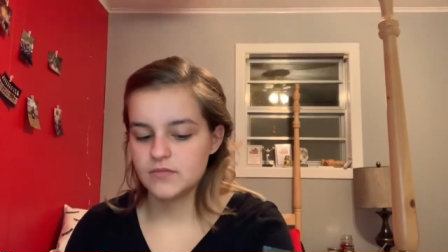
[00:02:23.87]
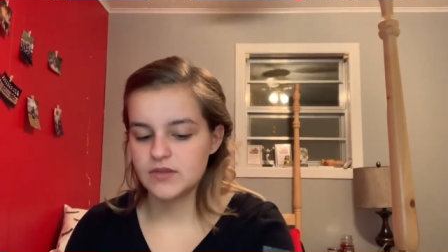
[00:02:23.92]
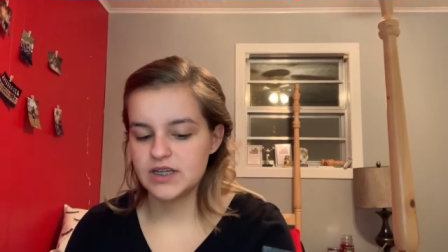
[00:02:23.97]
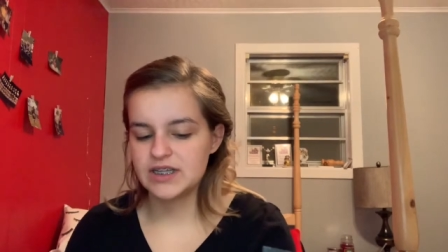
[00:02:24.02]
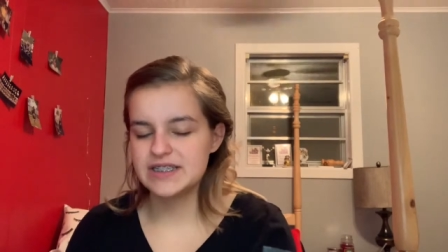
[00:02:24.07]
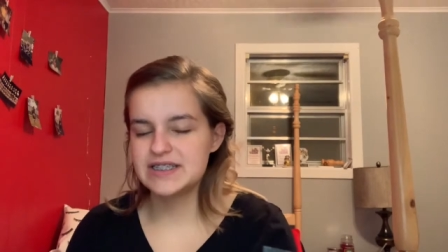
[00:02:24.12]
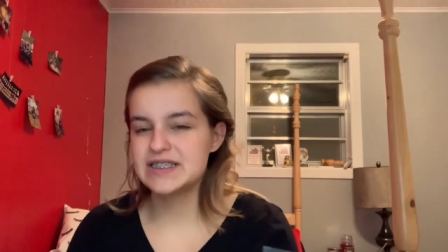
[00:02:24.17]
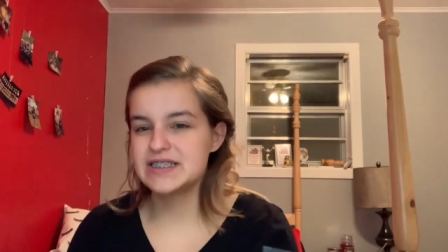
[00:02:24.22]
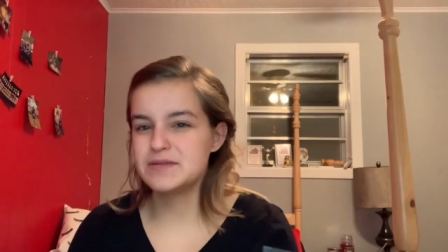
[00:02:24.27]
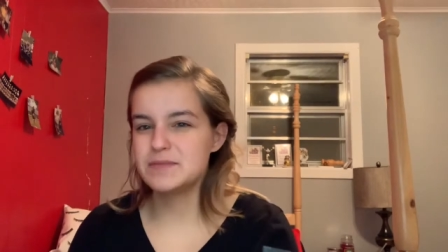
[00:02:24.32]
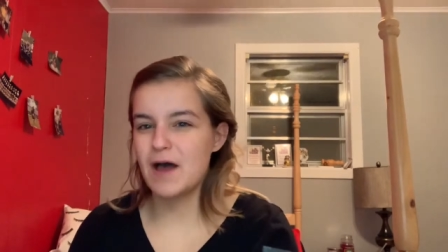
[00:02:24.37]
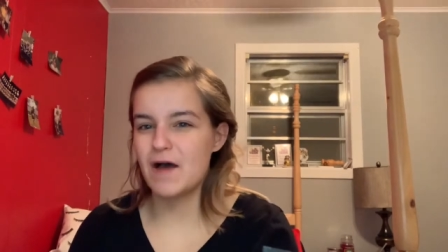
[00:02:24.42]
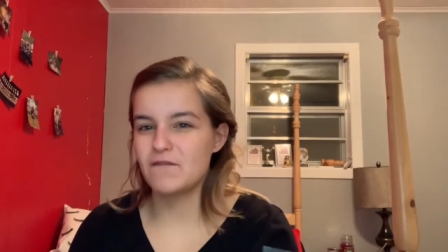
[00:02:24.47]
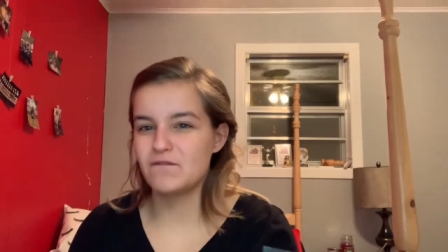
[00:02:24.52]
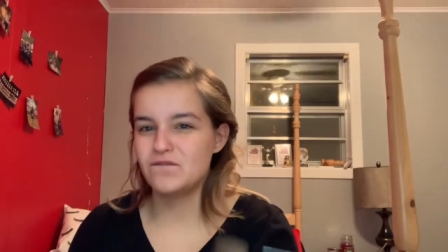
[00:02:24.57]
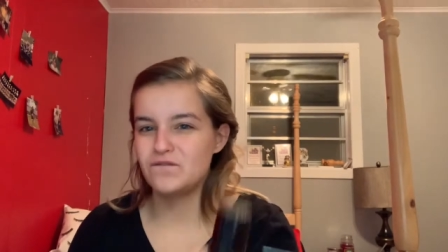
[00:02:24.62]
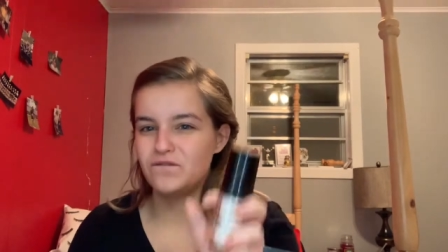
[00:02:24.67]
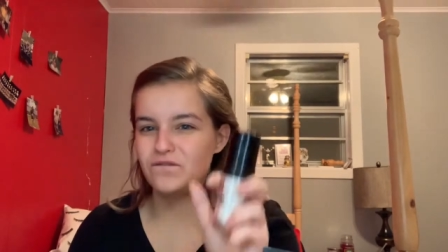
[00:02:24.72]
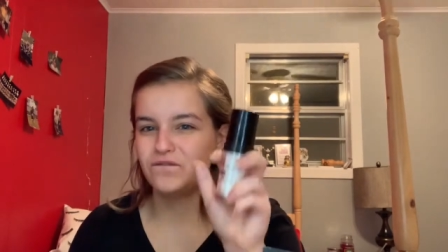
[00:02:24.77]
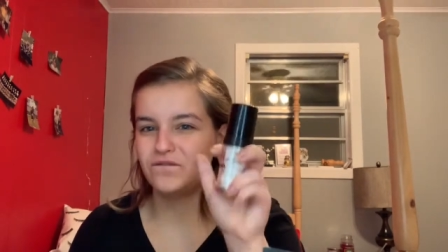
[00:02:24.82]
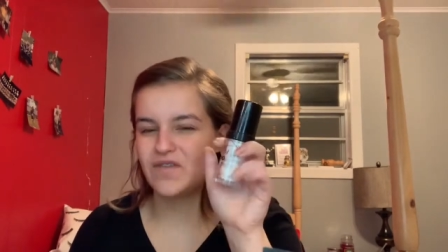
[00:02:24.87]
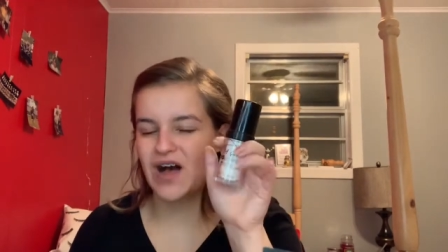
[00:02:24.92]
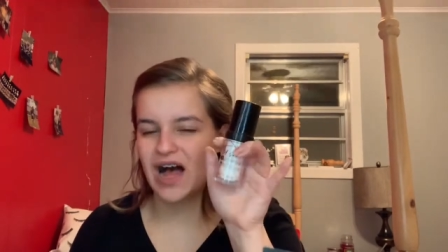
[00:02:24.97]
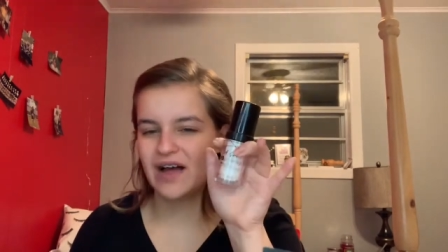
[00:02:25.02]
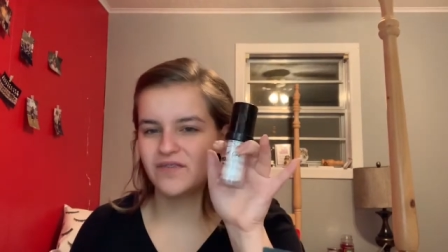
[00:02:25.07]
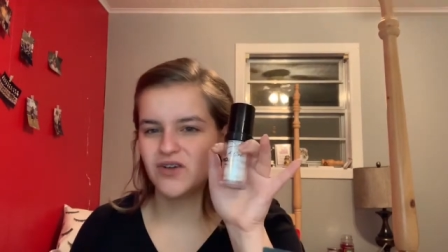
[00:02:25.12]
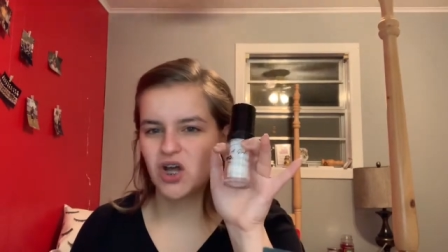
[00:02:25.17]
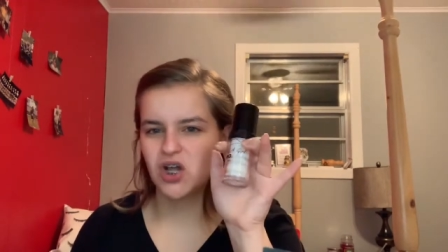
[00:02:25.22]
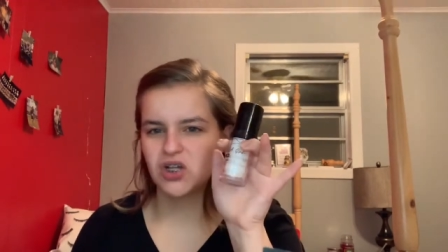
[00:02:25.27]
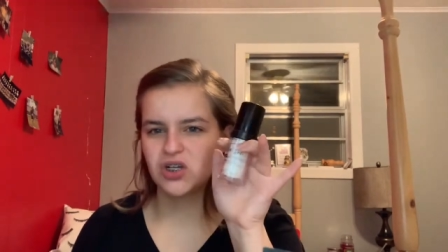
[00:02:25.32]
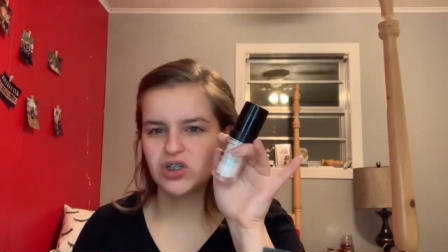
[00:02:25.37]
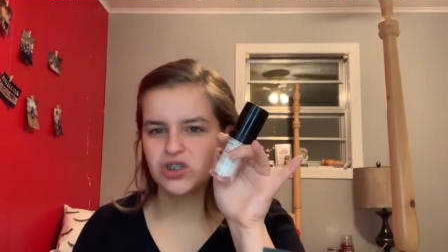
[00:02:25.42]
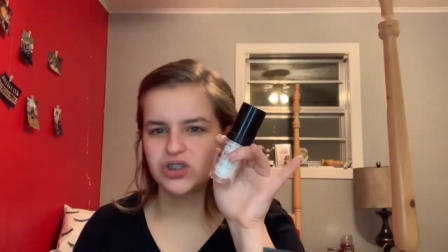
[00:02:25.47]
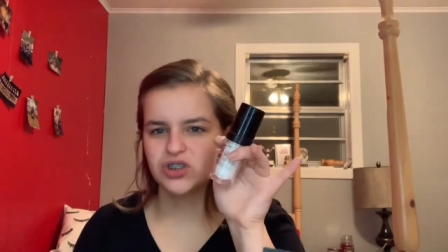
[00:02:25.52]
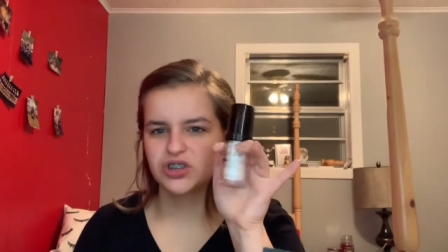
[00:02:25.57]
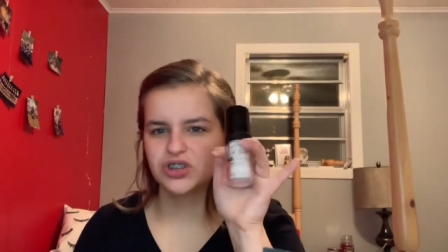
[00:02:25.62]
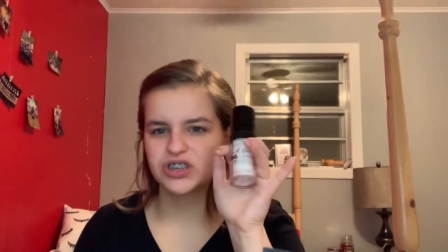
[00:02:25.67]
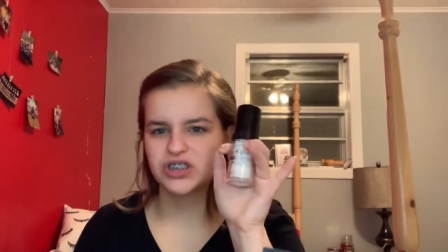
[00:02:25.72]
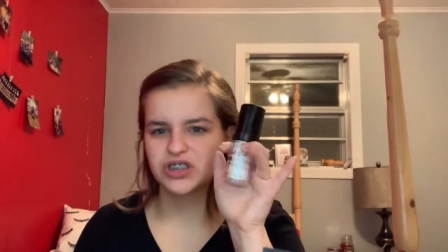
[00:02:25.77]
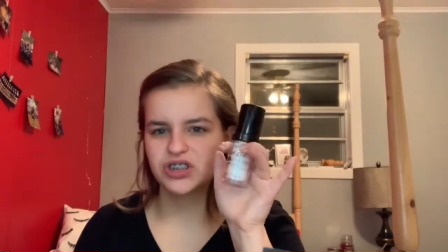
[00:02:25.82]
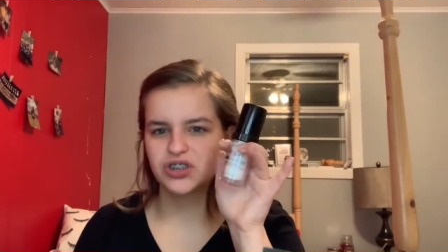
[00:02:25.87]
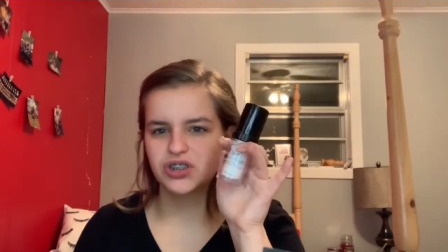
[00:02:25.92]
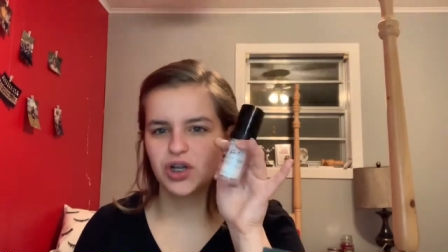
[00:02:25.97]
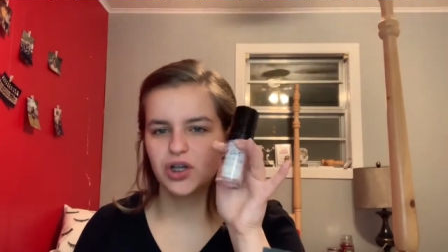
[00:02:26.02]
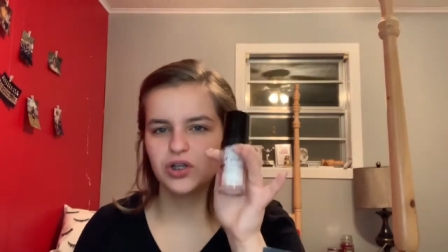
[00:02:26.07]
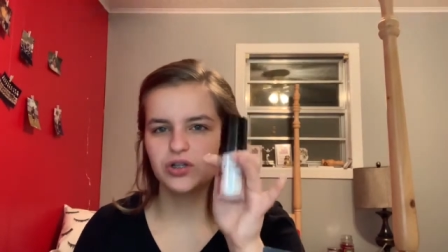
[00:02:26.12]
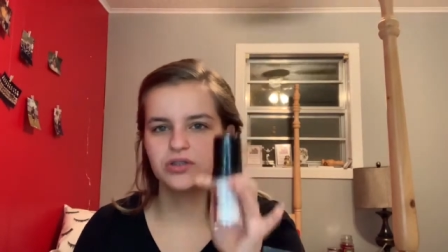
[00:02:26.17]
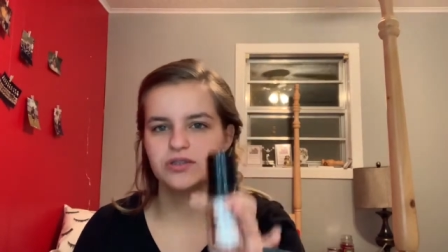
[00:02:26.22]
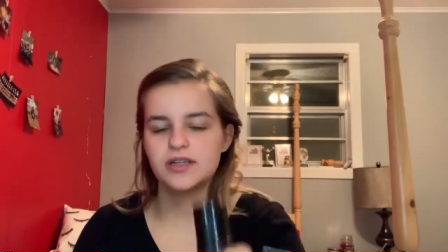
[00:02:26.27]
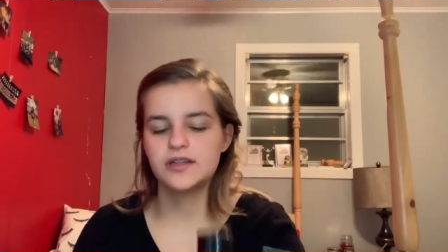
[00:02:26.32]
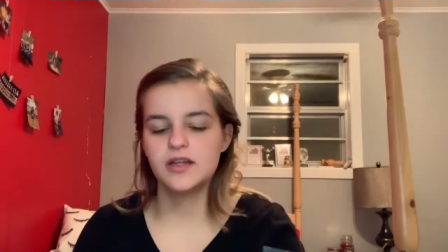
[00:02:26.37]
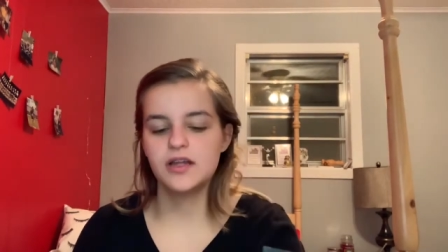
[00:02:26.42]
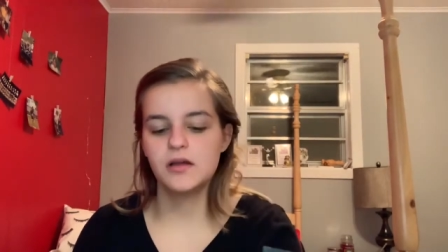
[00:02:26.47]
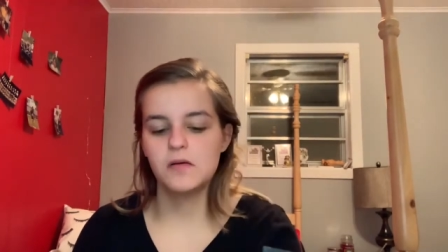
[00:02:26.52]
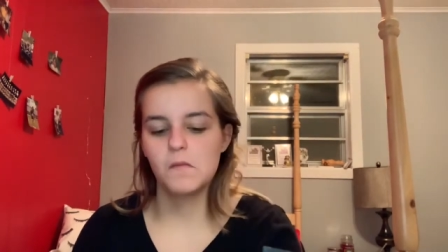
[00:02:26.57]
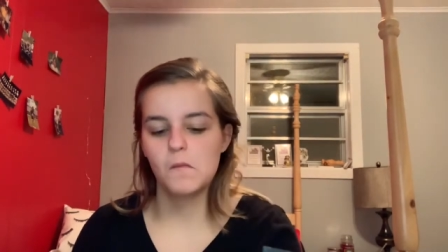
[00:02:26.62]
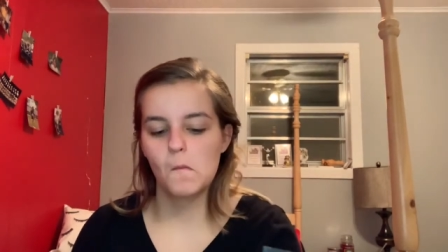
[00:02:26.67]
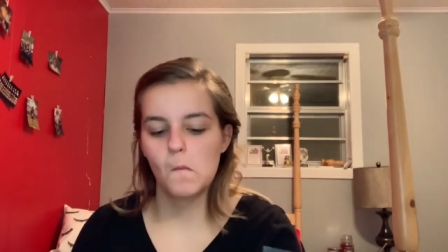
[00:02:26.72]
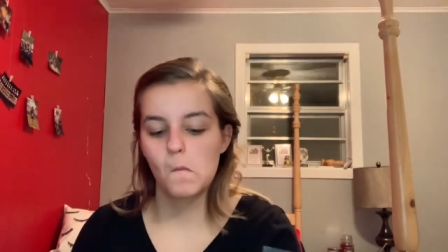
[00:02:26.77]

this is about five dollars six dollars i think